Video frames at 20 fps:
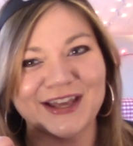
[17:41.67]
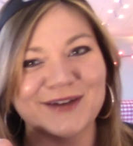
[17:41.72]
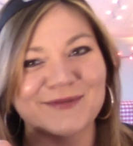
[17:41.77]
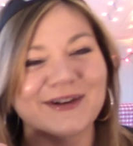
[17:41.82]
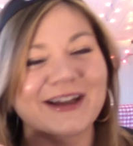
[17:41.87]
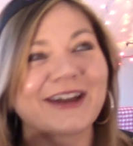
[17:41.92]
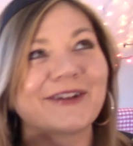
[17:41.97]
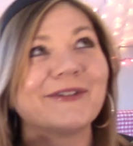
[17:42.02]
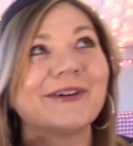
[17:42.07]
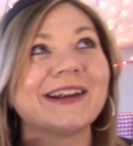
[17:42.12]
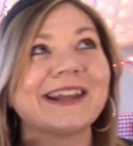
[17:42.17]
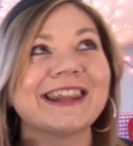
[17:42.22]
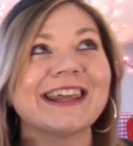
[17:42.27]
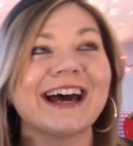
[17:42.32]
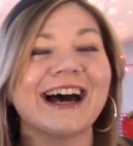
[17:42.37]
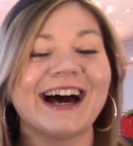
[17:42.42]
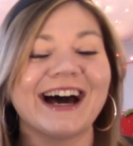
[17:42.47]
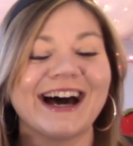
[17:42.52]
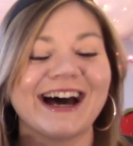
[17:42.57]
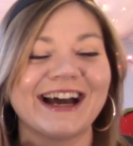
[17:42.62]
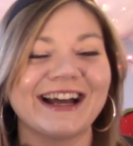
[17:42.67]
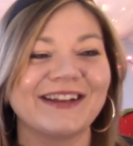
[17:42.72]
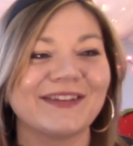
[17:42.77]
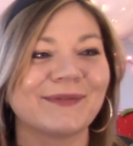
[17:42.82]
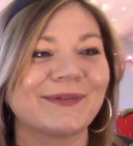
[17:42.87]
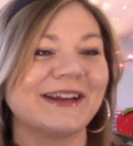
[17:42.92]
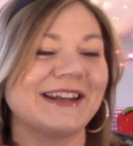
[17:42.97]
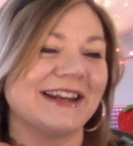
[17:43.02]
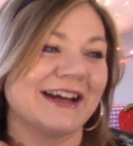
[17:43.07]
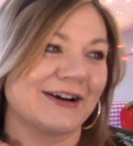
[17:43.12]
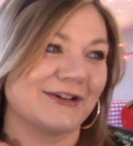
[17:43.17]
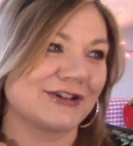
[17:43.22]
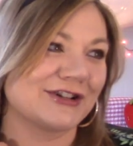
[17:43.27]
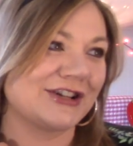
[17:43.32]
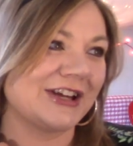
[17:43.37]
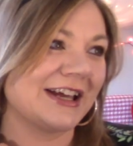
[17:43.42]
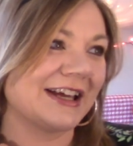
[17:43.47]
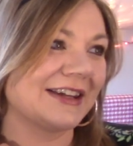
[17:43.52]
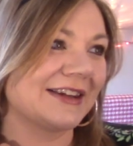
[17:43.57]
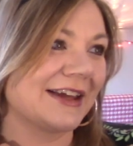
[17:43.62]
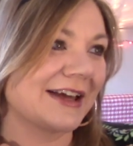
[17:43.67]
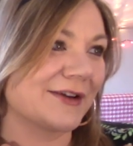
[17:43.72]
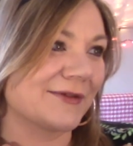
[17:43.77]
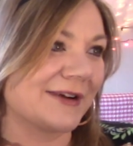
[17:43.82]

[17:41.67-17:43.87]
I'm like, what are the odds? But no, she had, like,